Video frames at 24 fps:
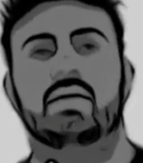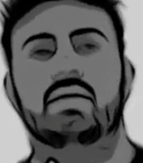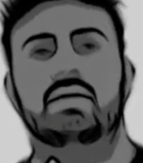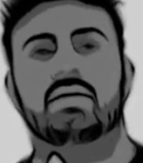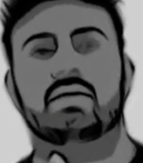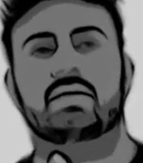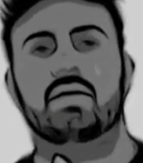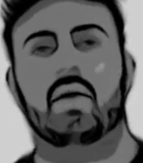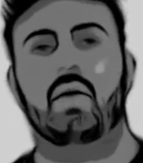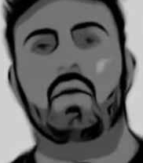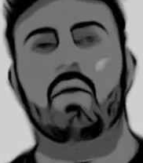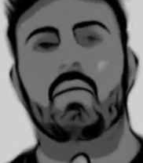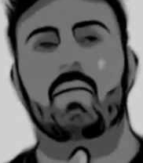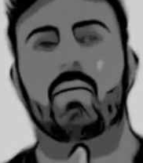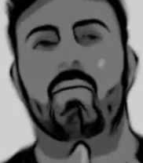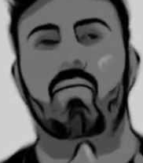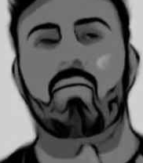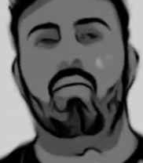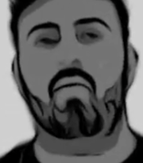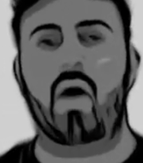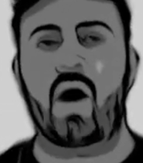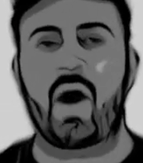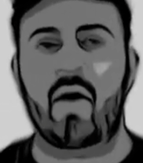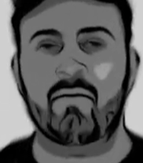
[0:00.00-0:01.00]

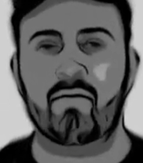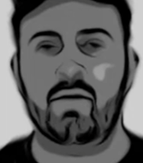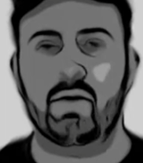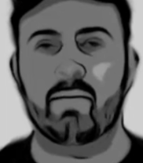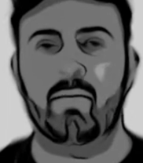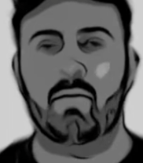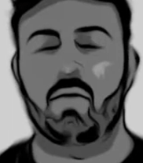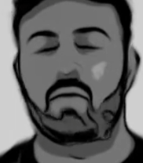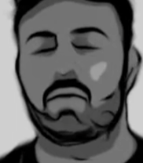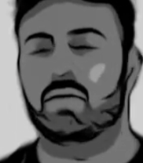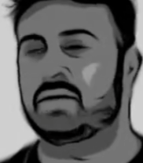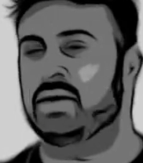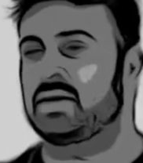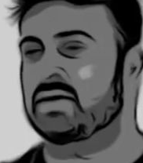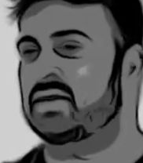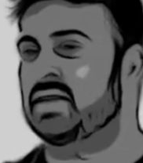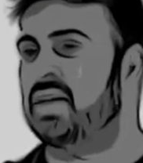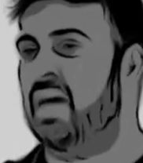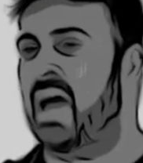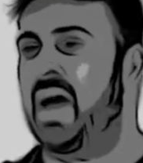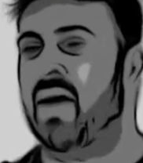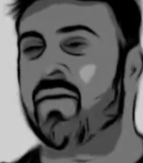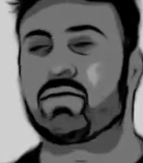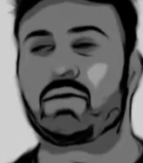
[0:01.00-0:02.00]
So profitable
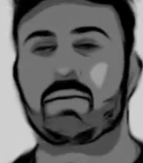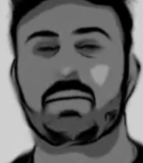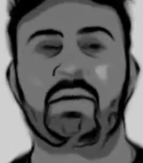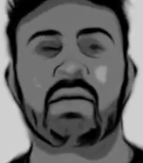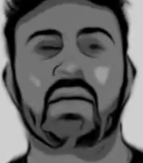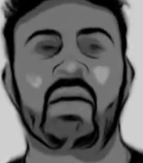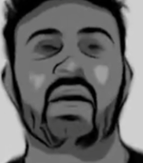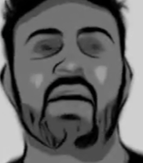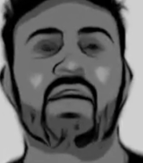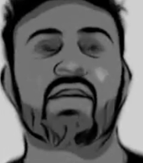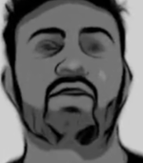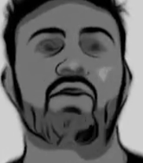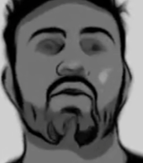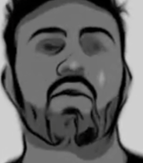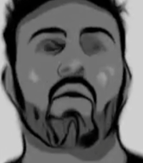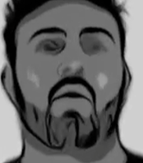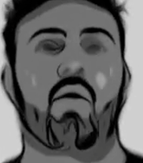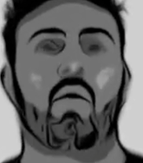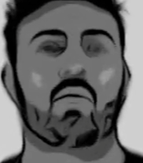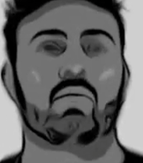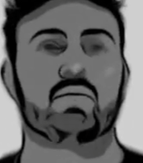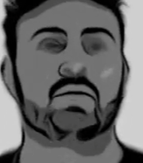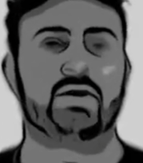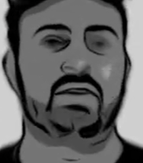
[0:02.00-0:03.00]
doesn't have to be in
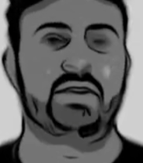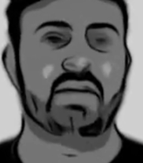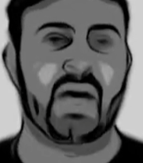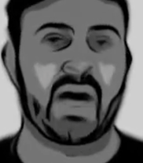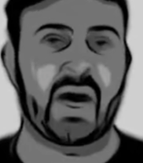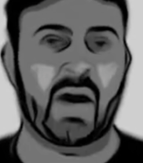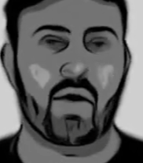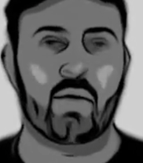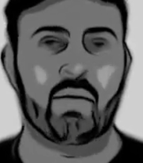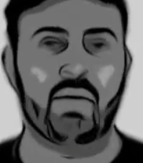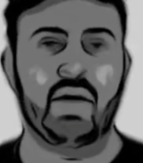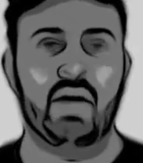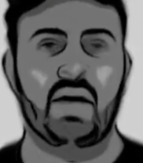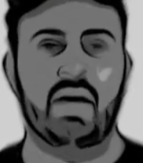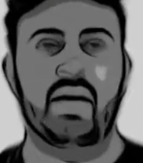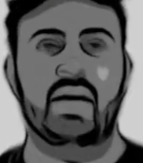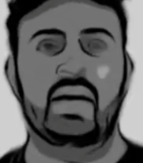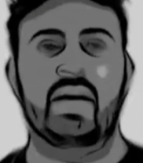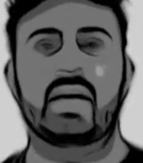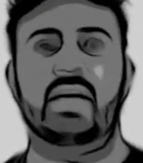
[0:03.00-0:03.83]
your own town.